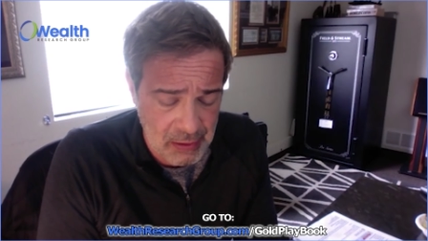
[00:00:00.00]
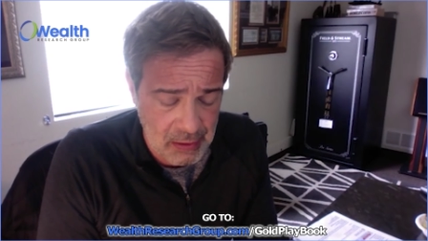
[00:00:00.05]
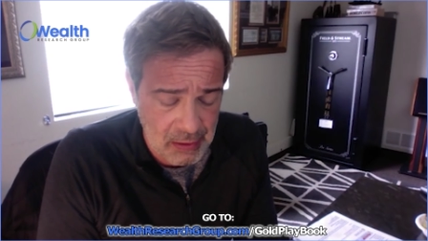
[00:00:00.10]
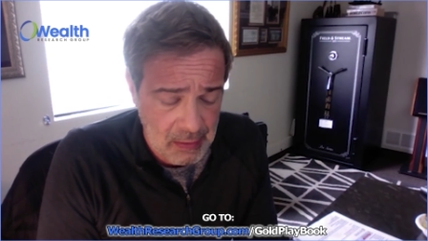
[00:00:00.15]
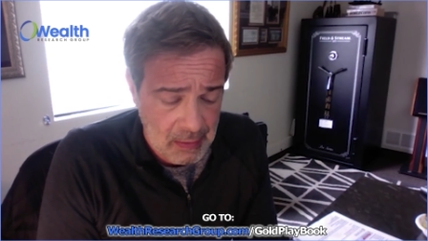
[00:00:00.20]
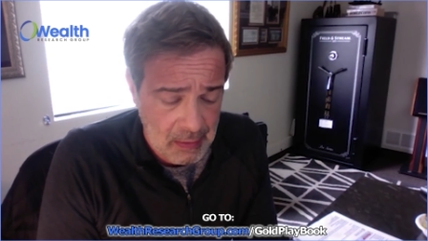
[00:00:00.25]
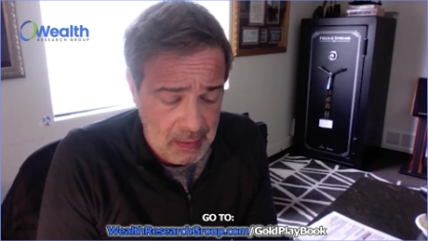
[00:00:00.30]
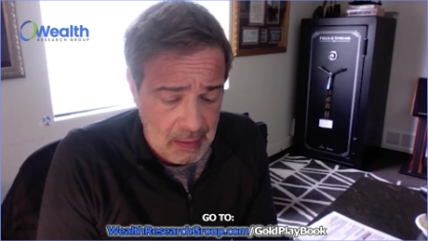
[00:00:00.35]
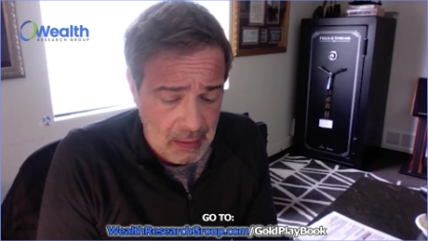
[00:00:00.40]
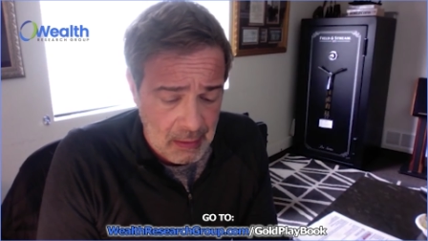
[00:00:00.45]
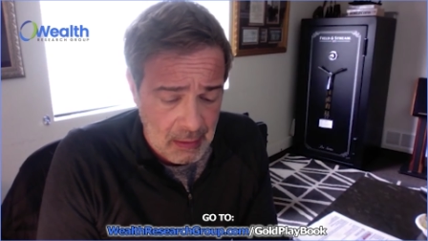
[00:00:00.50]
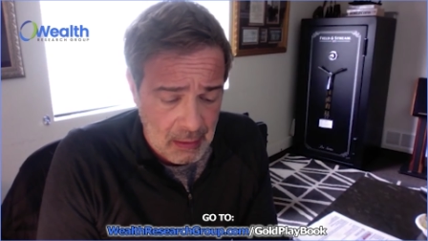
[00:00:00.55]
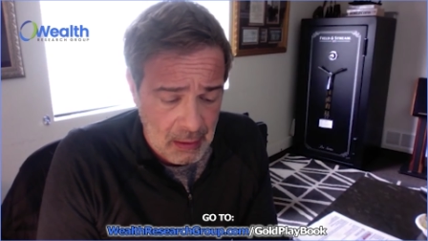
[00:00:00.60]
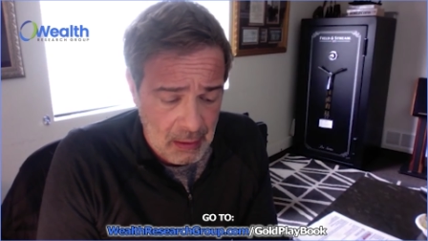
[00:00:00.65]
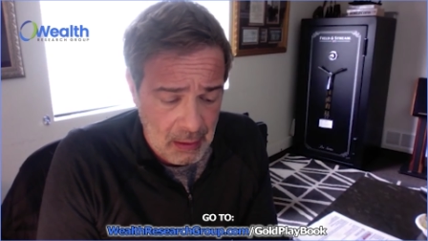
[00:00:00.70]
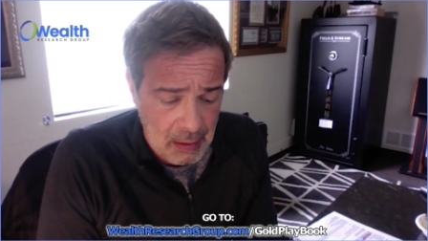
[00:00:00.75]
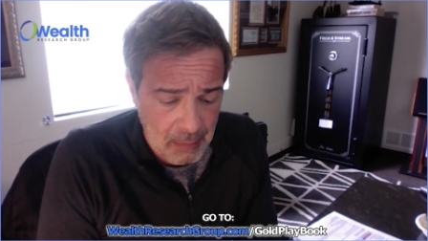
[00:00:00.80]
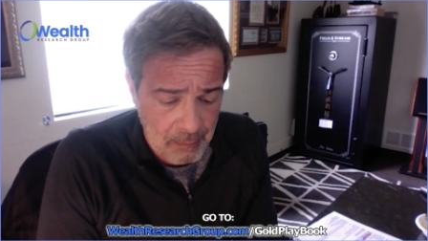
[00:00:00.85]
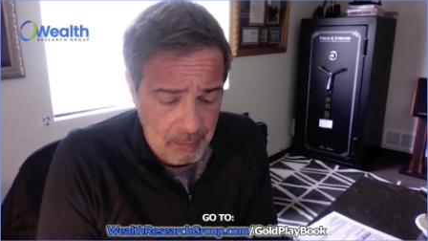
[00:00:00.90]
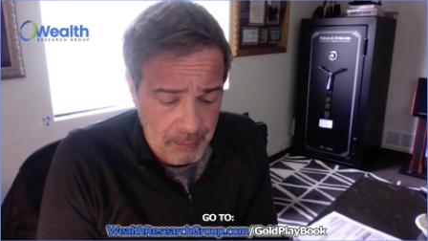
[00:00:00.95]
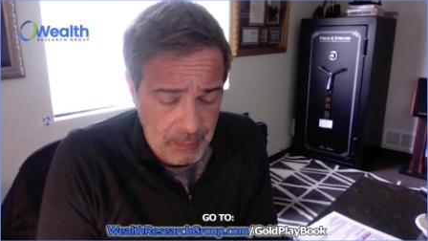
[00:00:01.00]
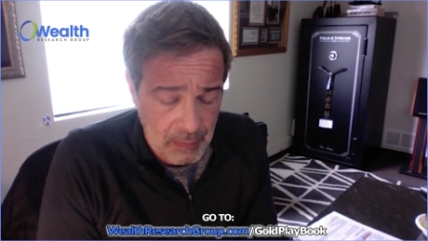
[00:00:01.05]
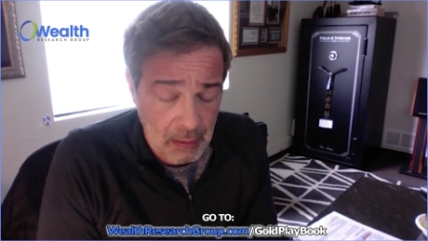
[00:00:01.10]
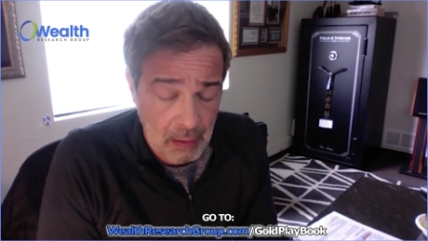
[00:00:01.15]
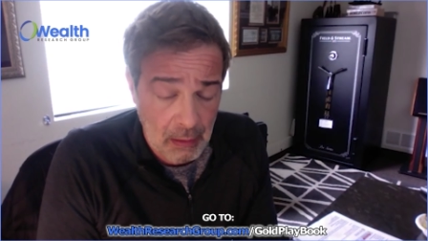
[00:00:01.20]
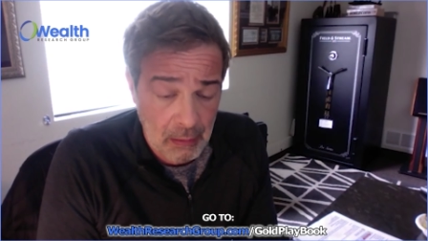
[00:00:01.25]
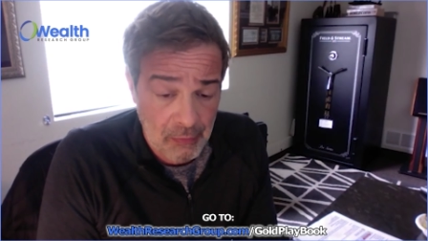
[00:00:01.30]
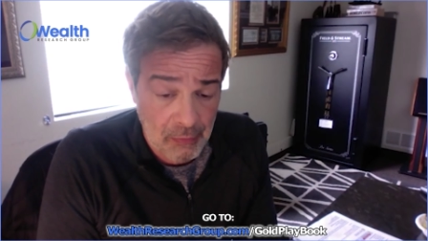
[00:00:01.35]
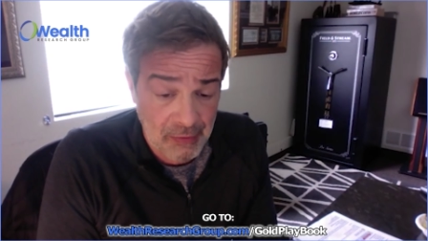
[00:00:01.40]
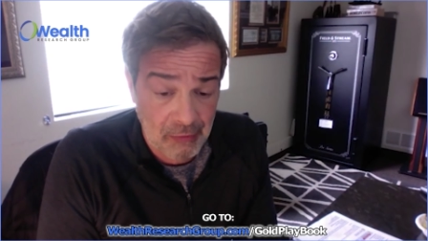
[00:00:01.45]
of it
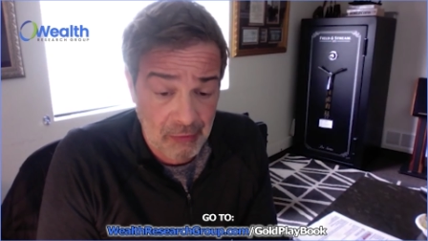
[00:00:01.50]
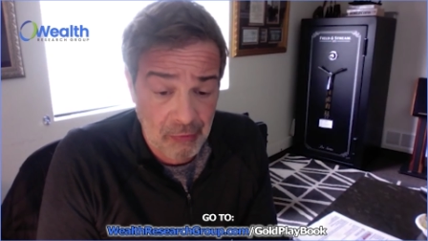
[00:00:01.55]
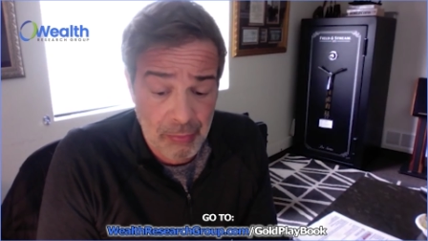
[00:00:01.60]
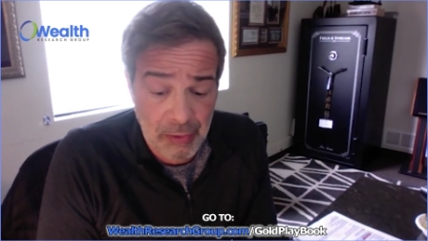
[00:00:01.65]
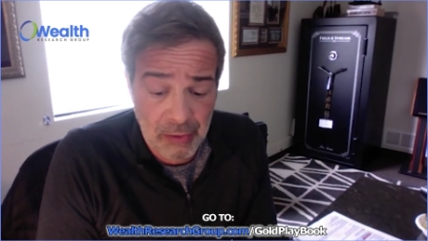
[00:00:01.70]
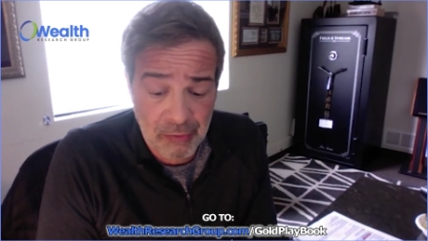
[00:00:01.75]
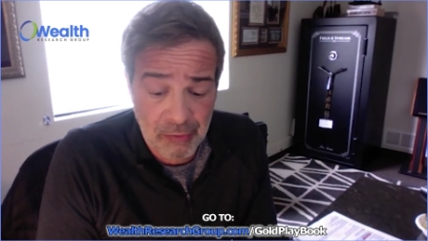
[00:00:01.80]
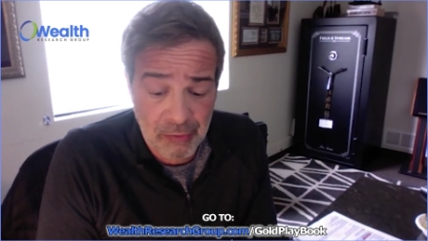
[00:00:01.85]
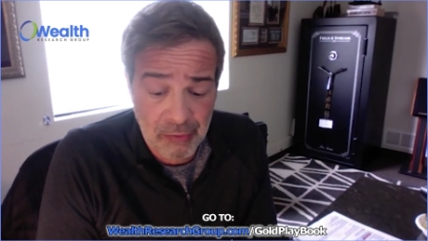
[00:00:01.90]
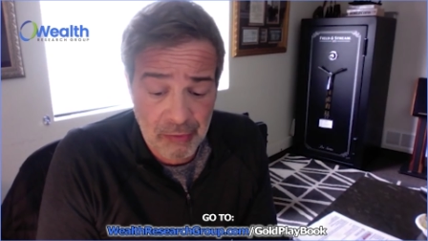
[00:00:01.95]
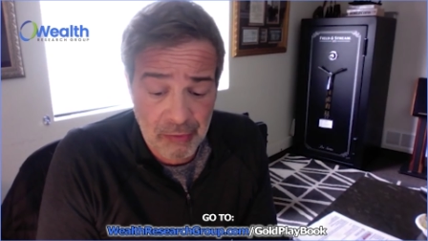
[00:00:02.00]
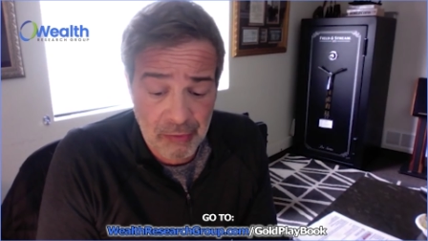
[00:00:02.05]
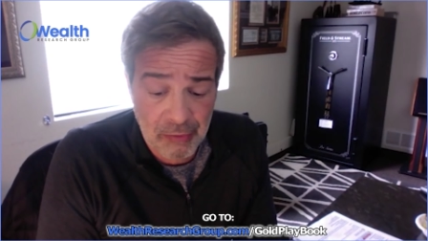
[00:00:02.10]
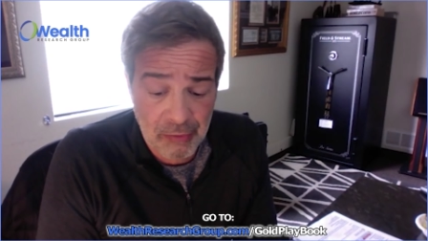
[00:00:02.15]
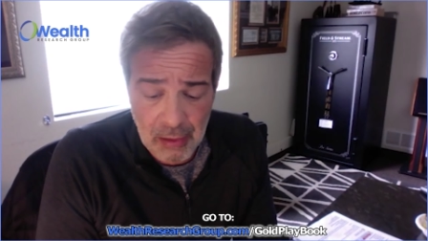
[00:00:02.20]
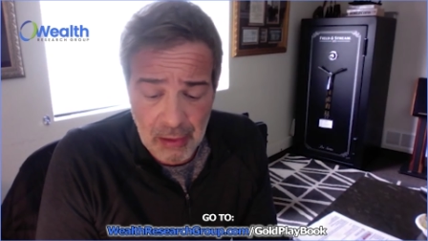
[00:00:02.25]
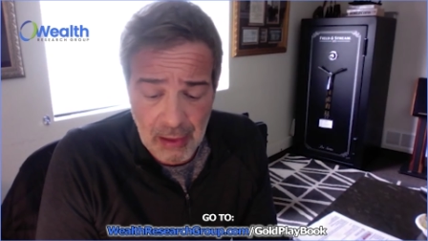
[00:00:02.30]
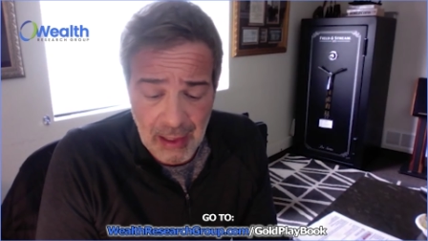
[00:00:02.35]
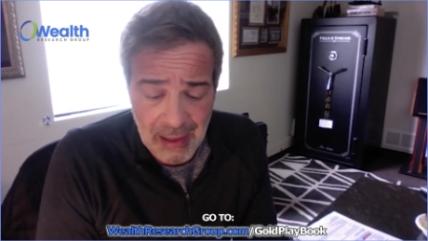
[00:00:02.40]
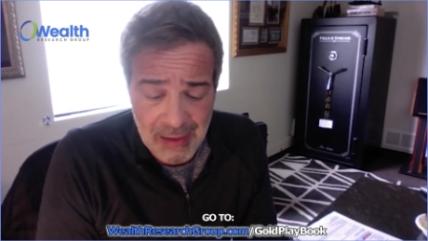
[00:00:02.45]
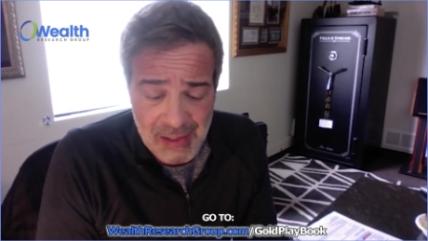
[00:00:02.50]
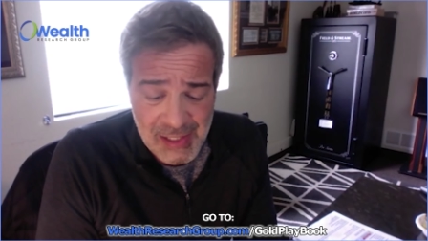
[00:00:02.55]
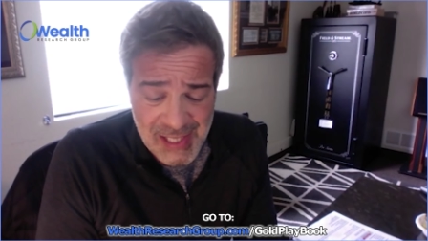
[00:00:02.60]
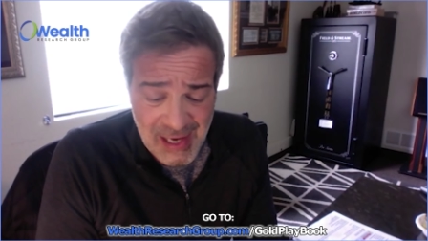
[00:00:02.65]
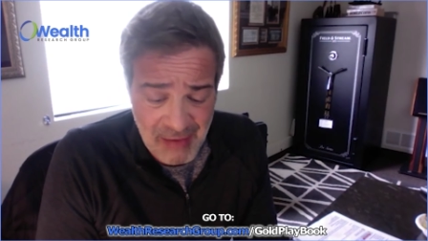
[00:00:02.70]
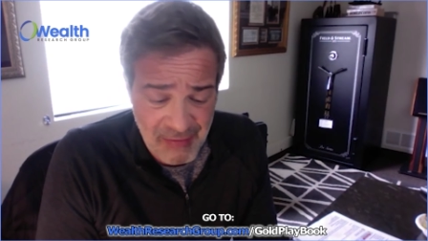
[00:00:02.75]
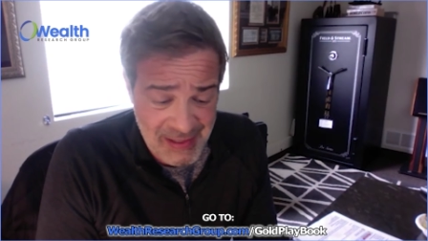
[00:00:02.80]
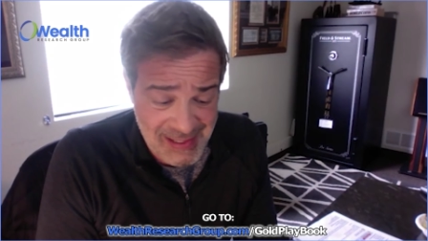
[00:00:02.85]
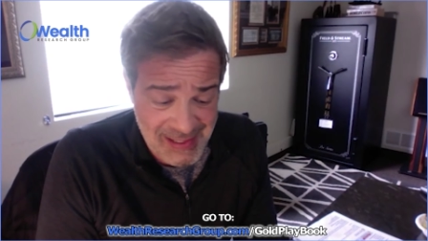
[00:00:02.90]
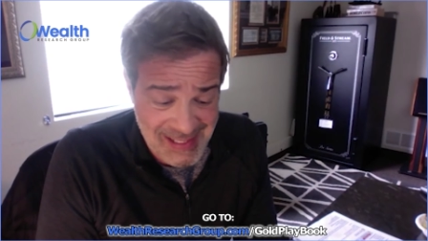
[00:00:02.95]
6 months later
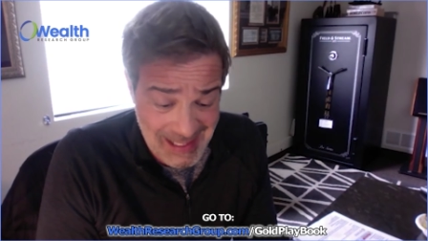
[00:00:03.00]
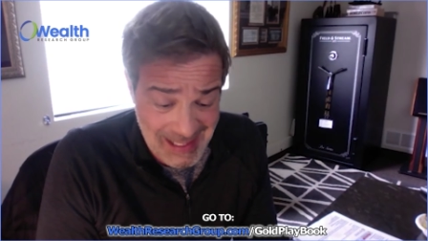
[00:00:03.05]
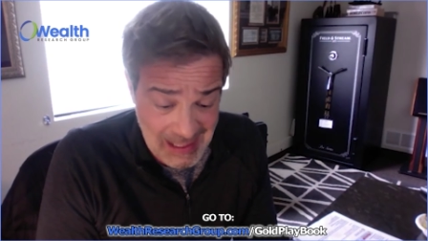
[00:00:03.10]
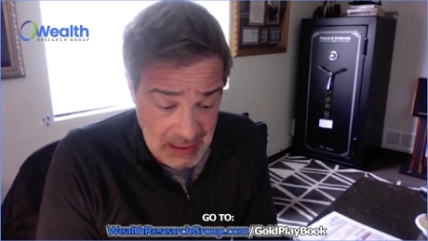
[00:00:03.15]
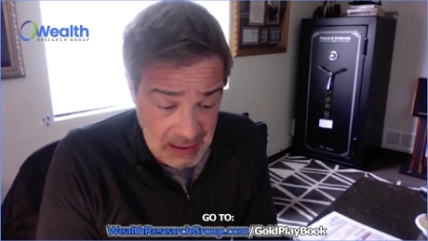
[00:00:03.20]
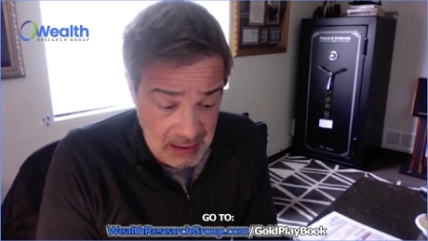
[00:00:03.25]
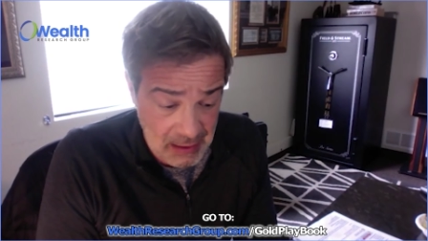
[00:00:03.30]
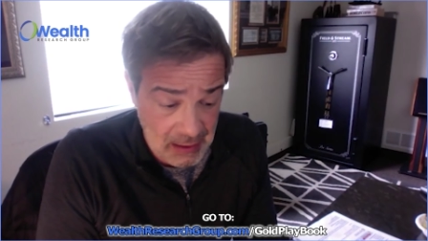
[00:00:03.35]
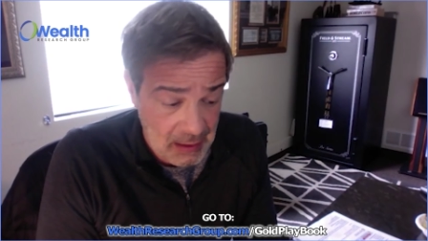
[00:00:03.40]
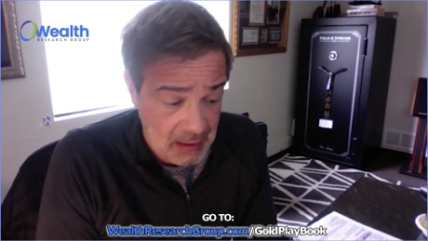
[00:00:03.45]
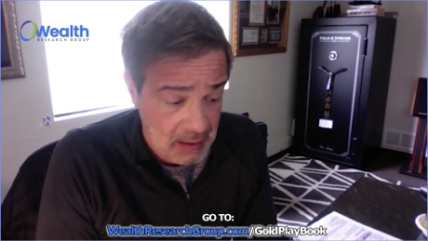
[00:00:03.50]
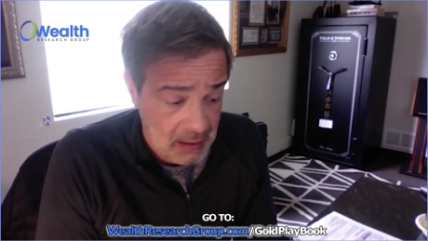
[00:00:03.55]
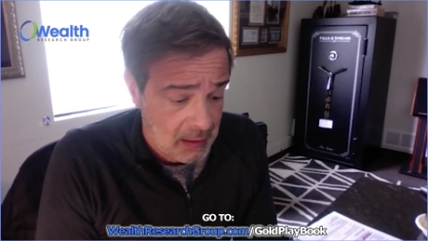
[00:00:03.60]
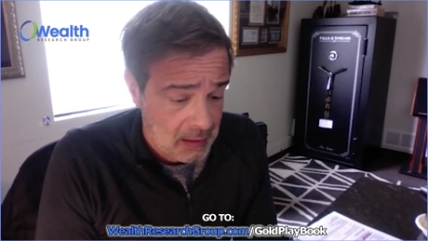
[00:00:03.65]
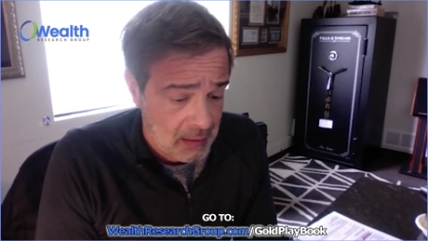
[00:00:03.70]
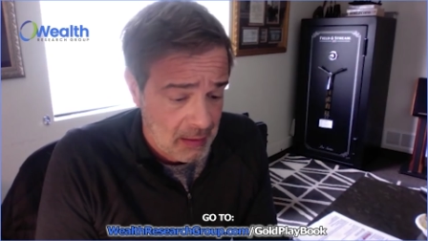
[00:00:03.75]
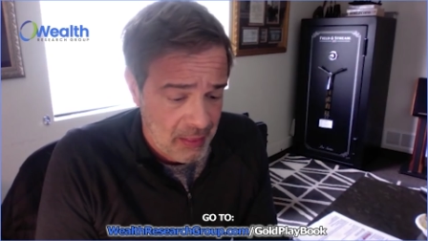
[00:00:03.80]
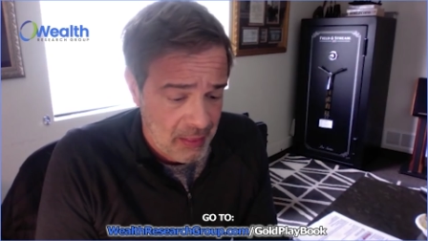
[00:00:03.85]
at 17.